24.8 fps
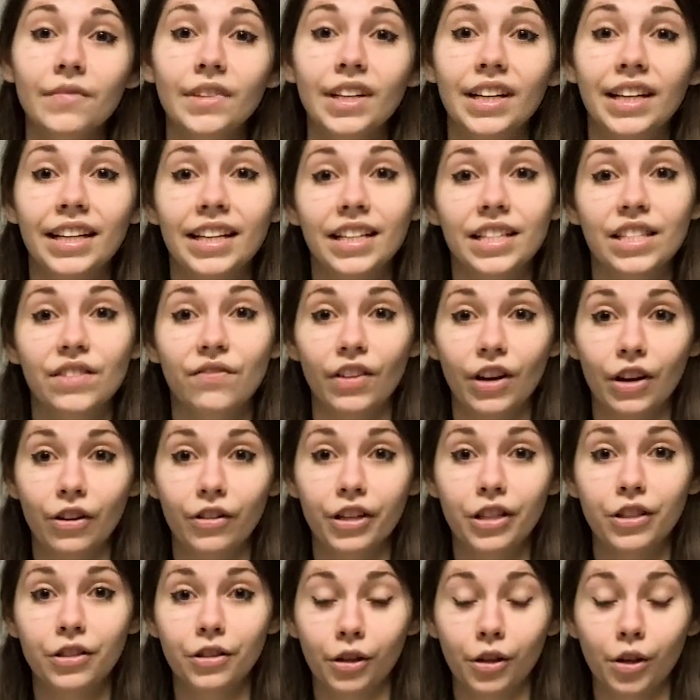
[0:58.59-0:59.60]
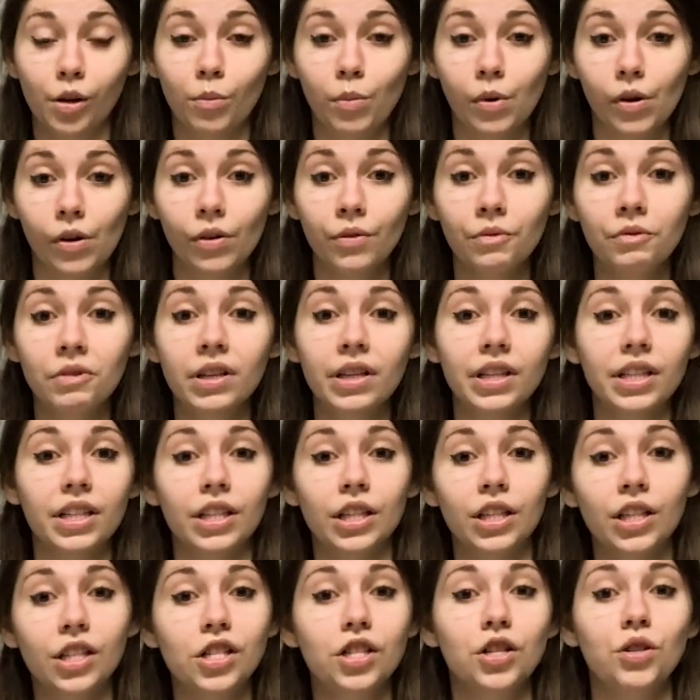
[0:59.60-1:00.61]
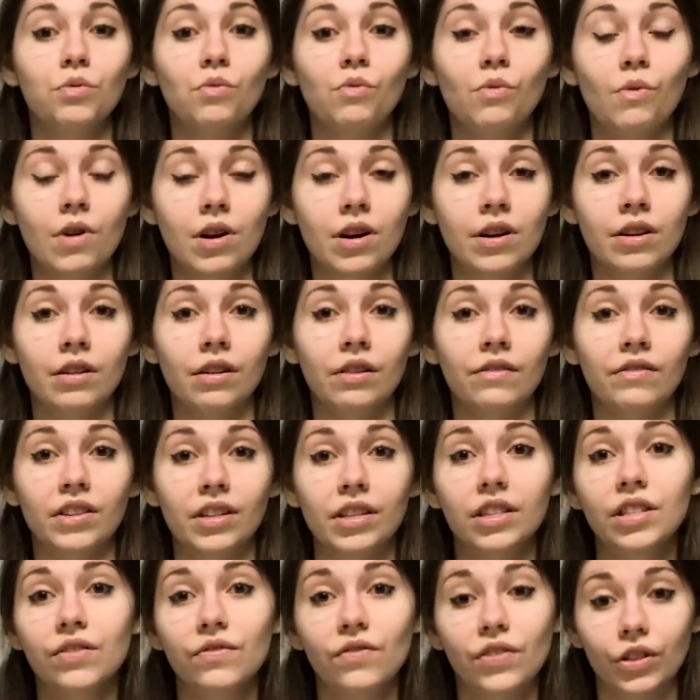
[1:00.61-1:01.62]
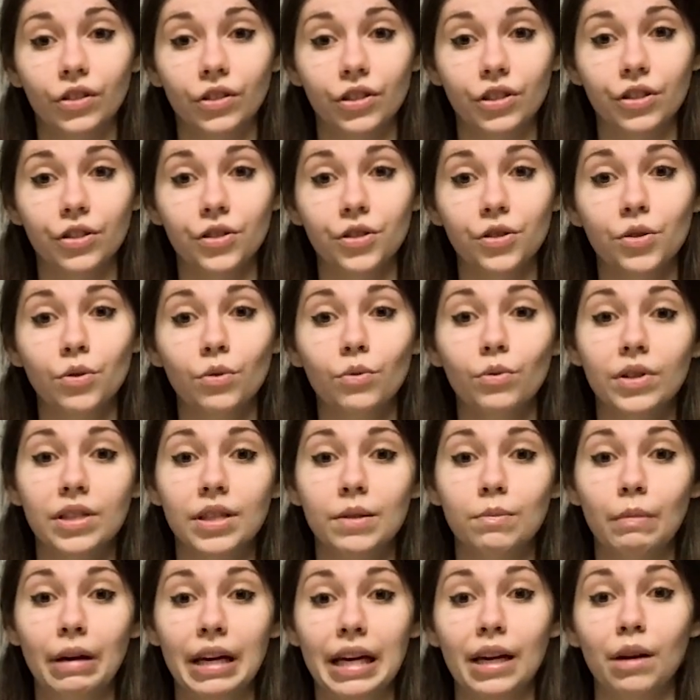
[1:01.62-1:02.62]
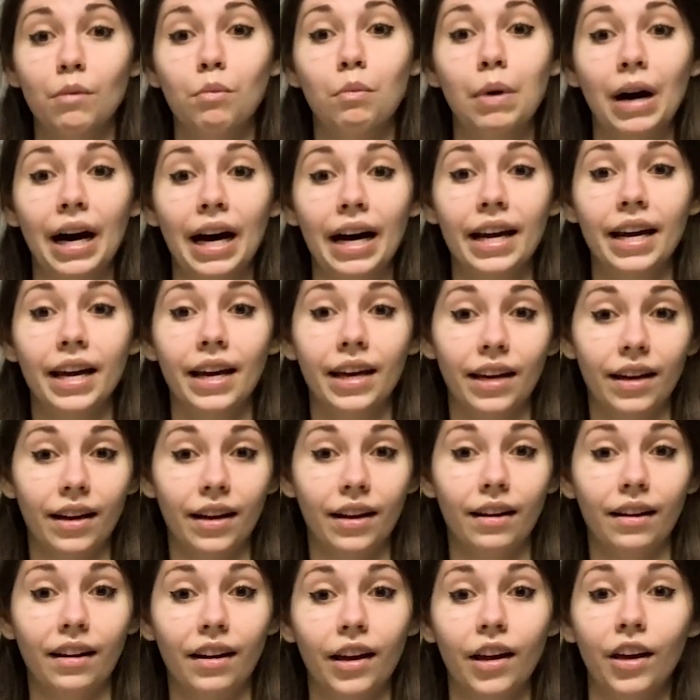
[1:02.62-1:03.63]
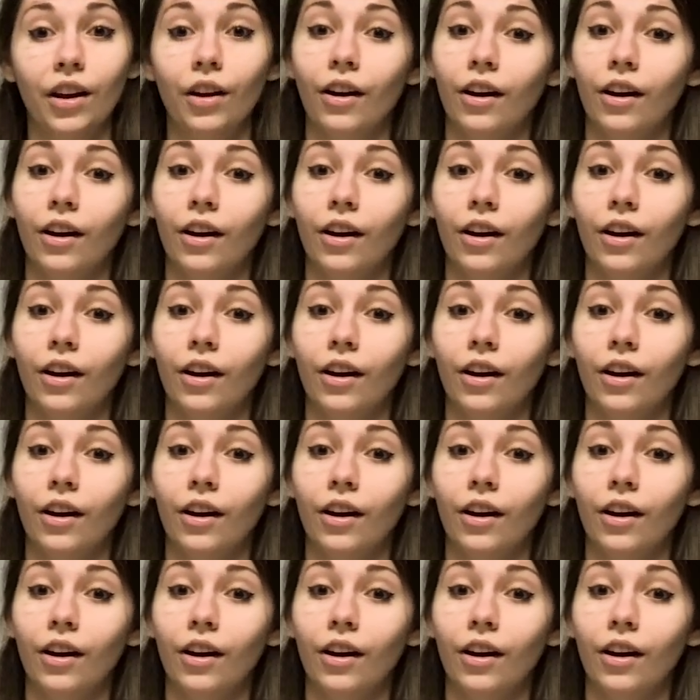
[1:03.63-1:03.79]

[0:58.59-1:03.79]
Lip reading: It is very durable. Each one of these filters was made by hand in